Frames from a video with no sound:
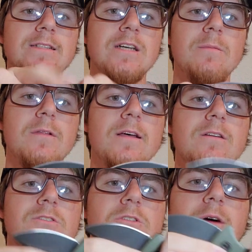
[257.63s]
up a
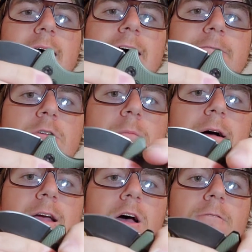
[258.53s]
little too high for my
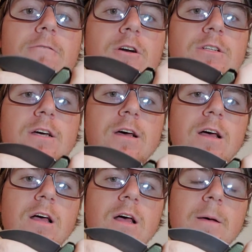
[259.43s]
comfort,
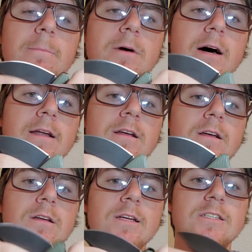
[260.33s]
but
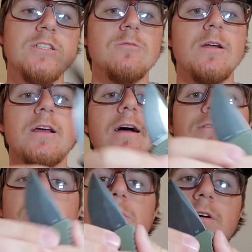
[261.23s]
it's still really
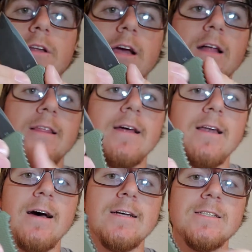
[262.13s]
comfortable. And you got that
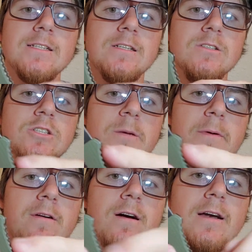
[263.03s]
nice
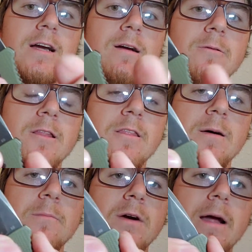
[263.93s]
jimping right here with the
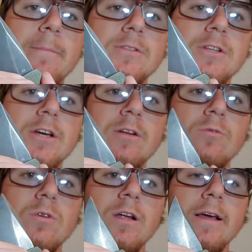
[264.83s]
thumb ramp, so you can
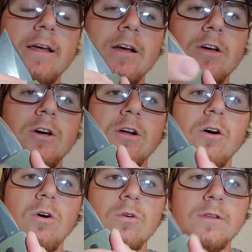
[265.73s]
really get a good
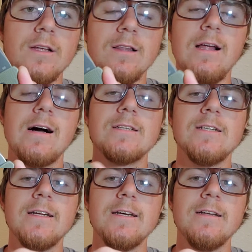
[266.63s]
hold and it locks
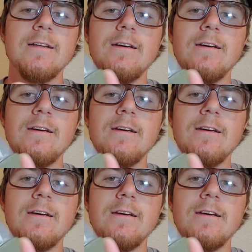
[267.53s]
it in.